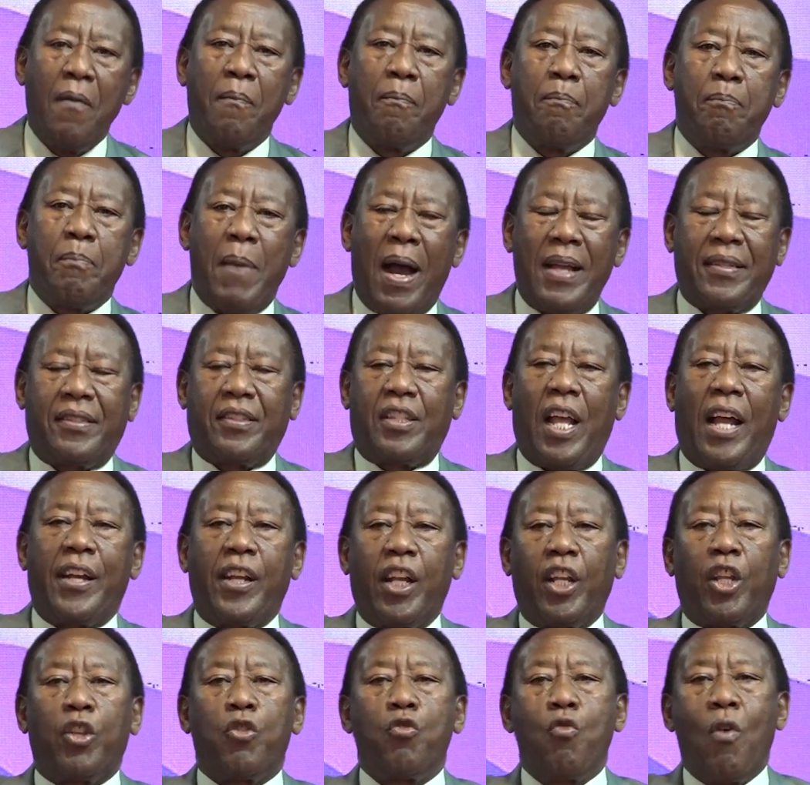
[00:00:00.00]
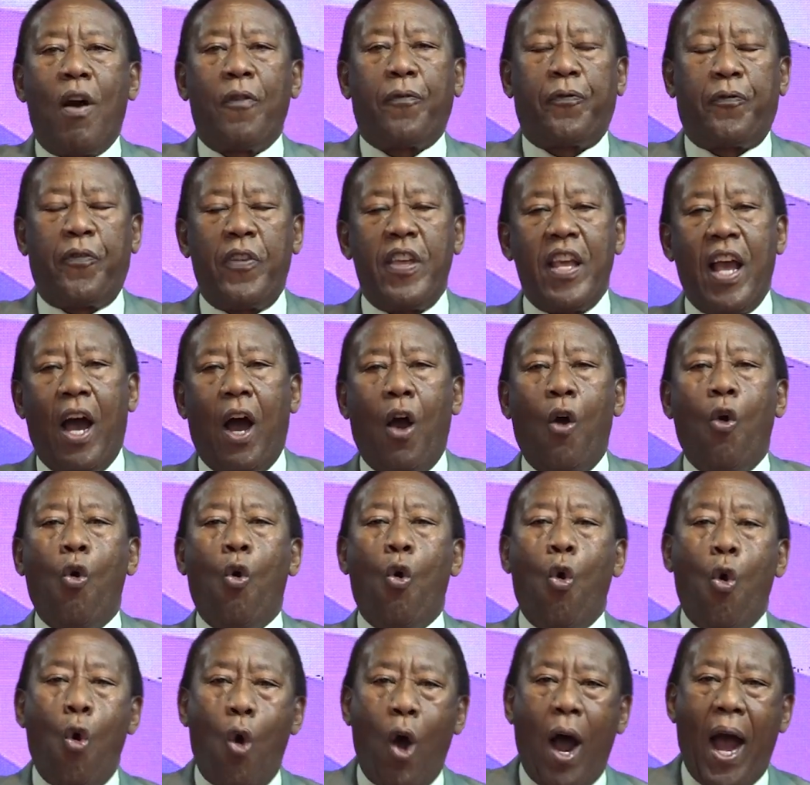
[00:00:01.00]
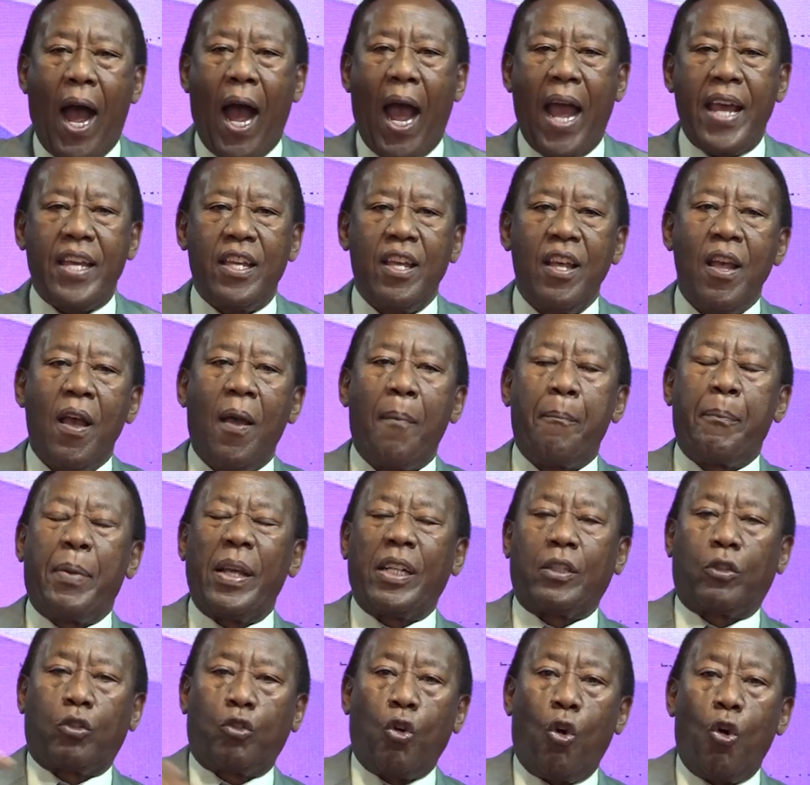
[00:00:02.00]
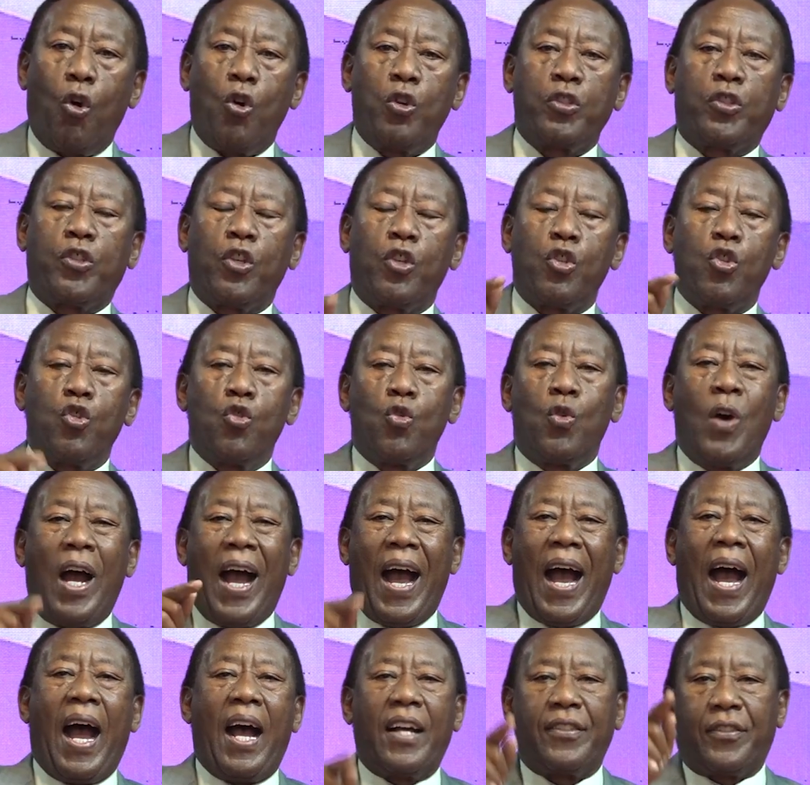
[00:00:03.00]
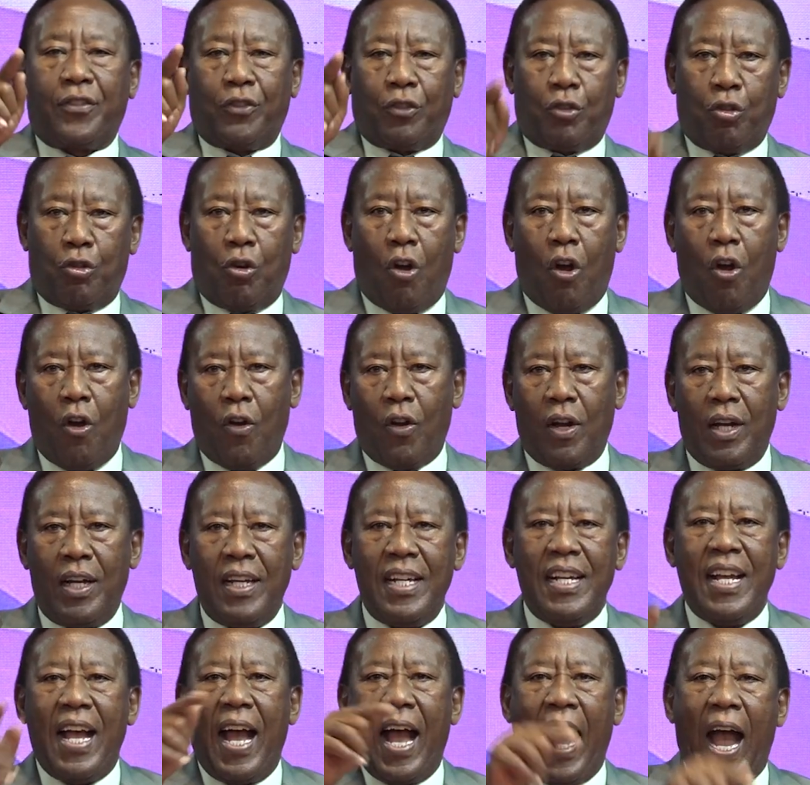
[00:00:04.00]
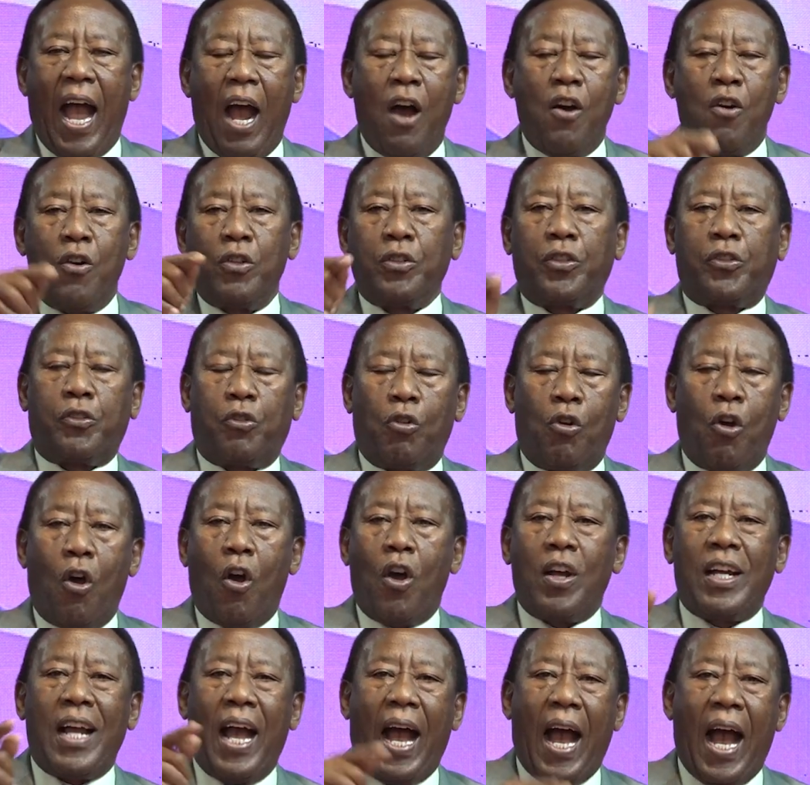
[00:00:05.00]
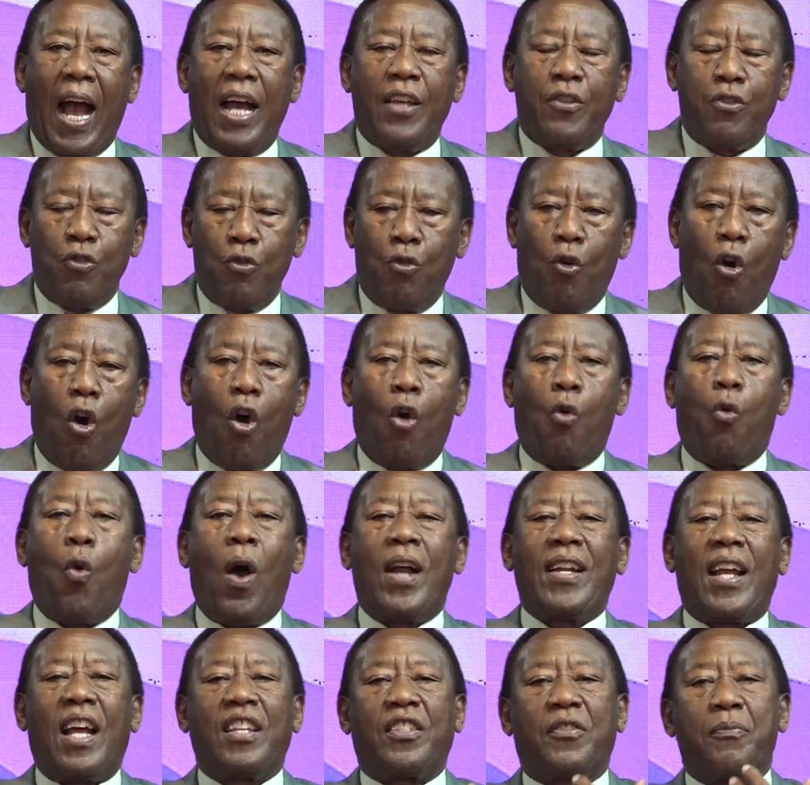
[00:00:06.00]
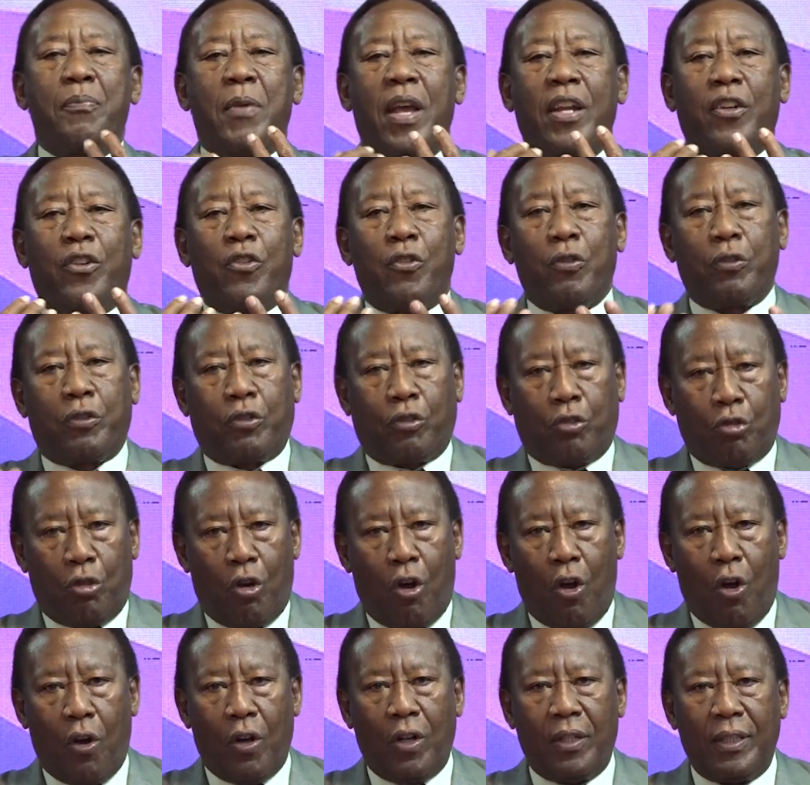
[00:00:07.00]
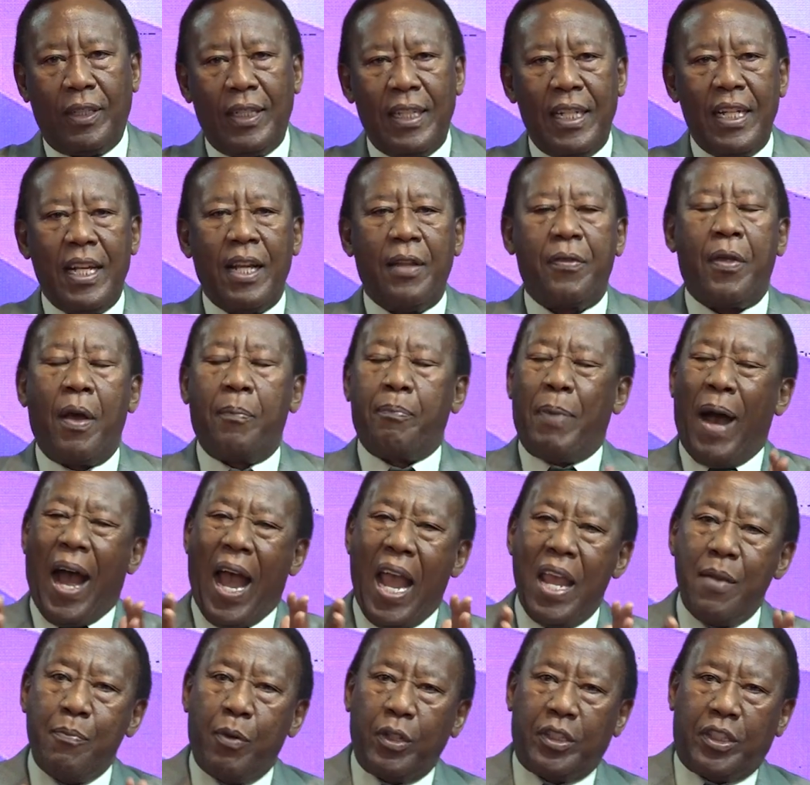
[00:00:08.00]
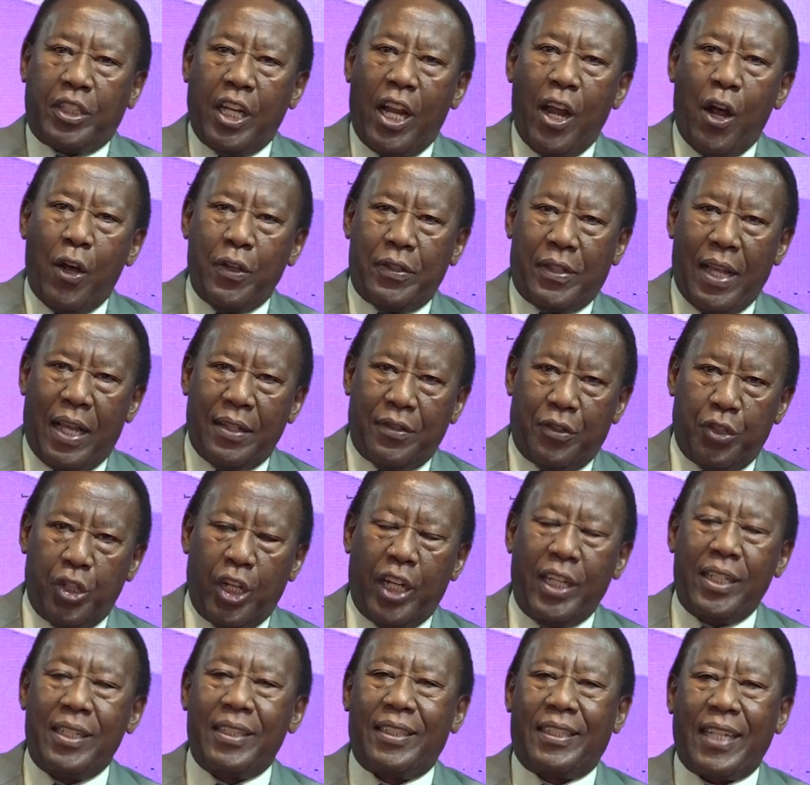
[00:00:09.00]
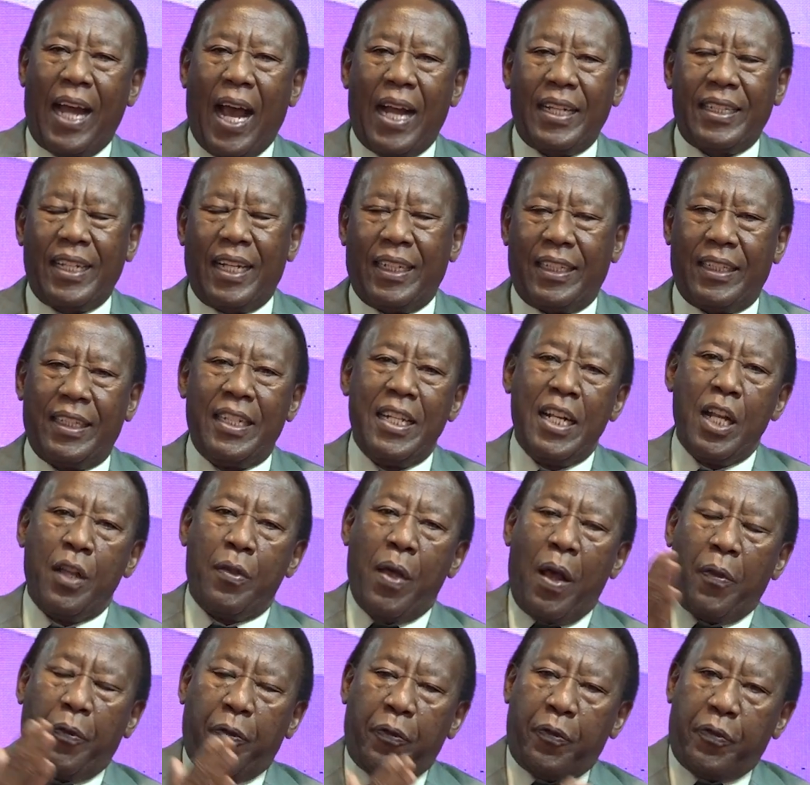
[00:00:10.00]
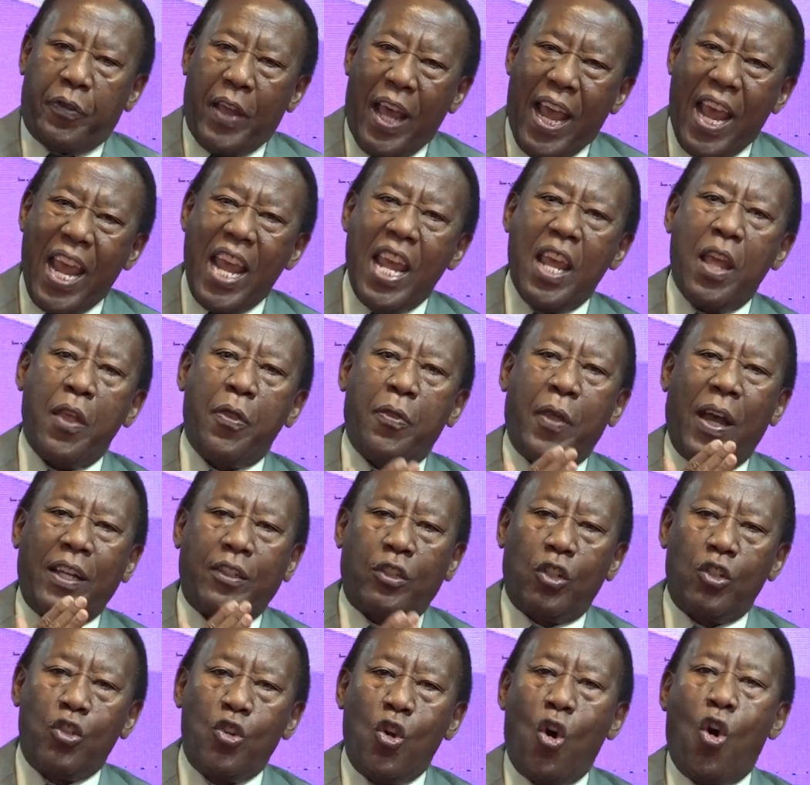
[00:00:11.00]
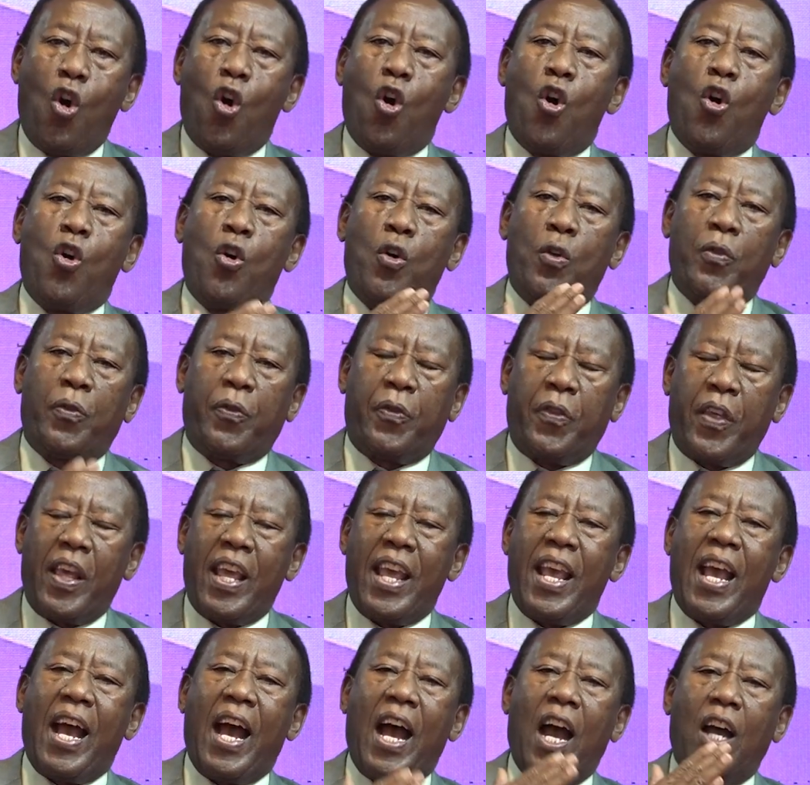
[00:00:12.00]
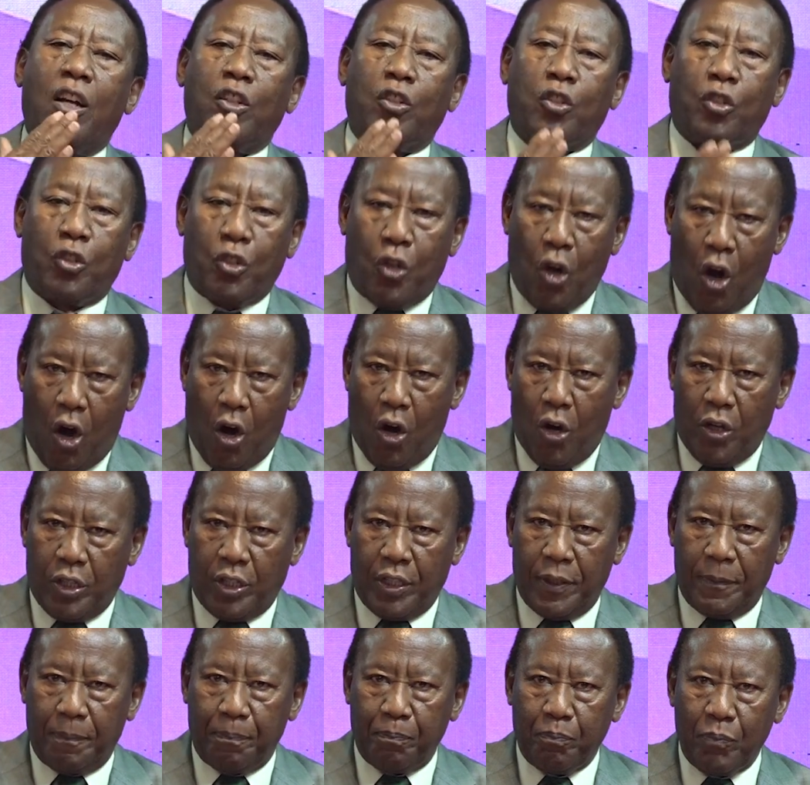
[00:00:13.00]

mastering your fear. Why? Because you are strong. How strong are you, or what has made you strong? The Bible tells us in Daniel that they that know their God